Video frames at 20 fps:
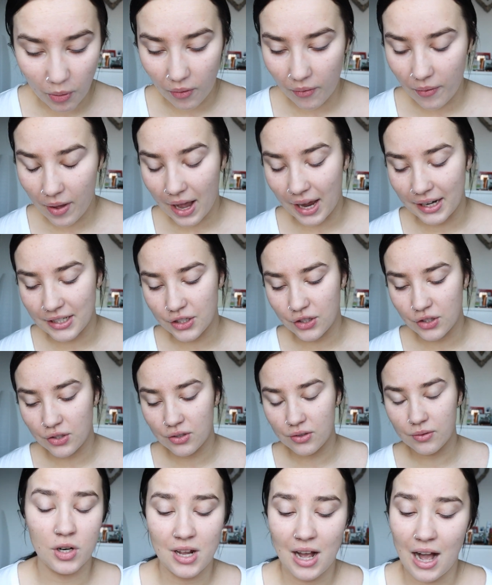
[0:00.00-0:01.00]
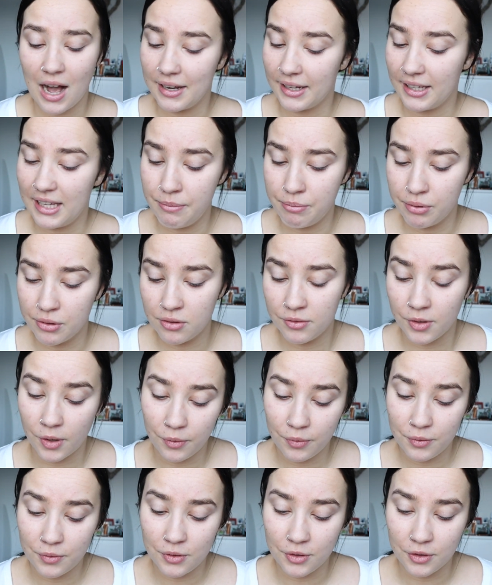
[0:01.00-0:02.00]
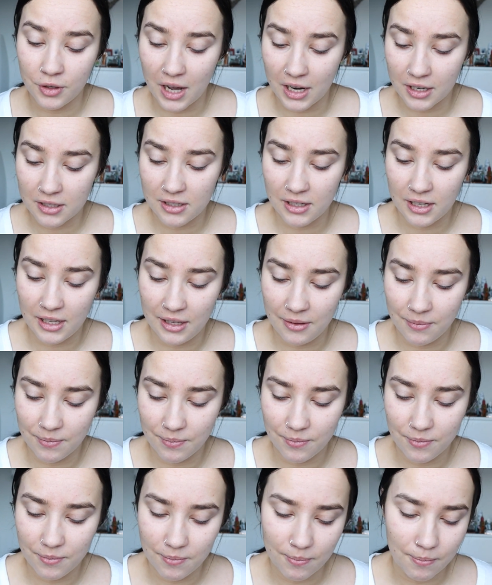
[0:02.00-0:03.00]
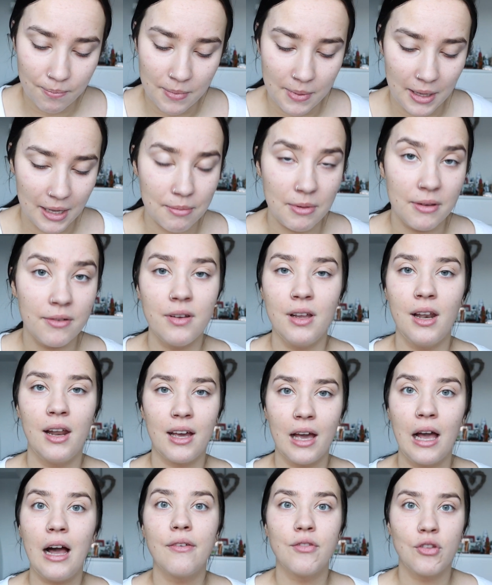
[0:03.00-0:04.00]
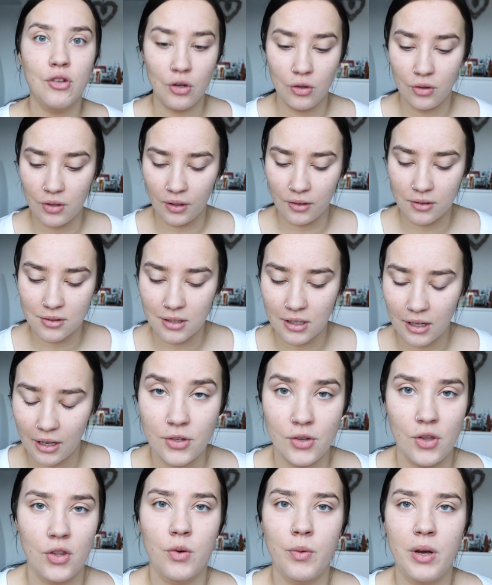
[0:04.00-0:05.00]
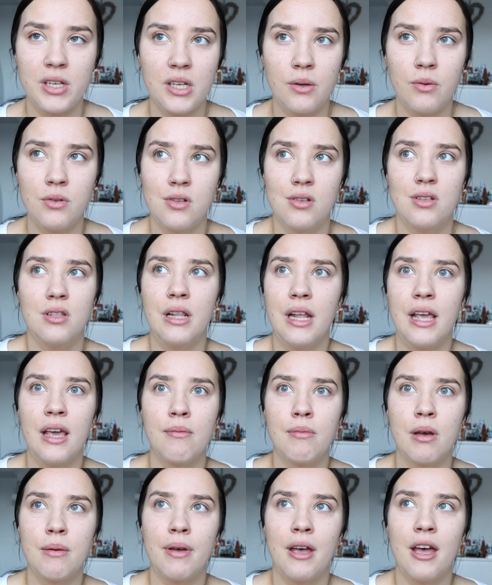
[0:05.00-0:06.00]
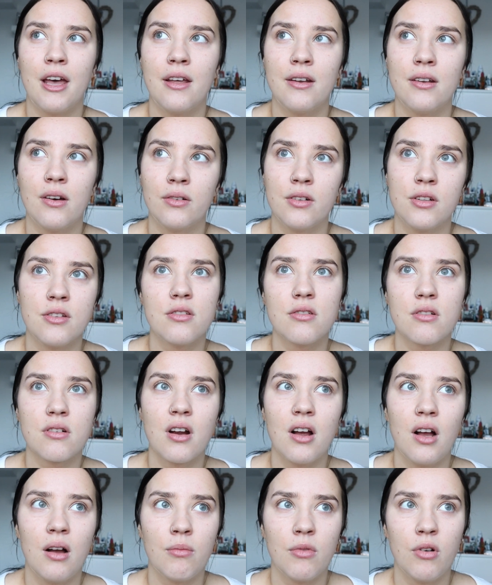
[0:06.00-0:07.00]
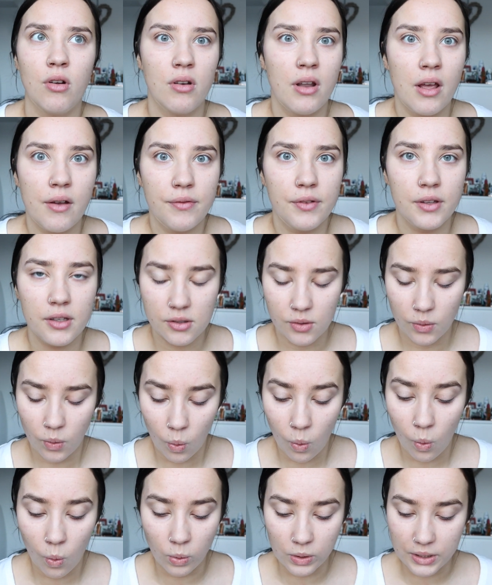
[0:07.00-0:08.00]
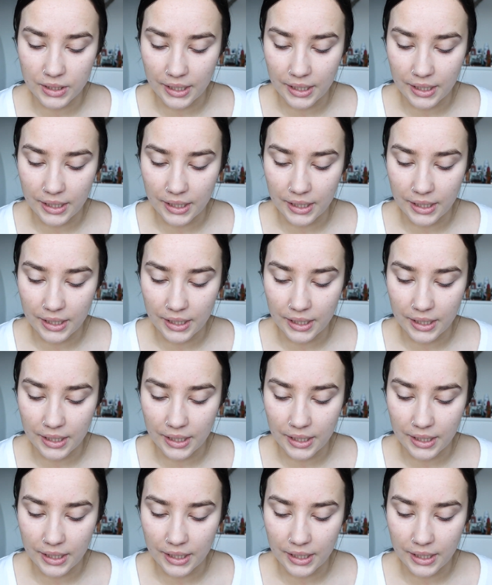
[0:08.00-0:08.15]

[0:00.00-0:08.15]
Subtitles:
but I just try to add a heap of stuff to actually make me feel like I have to do things today, because otherwise I would just lay in my bed on Instagram or on Netflix the whole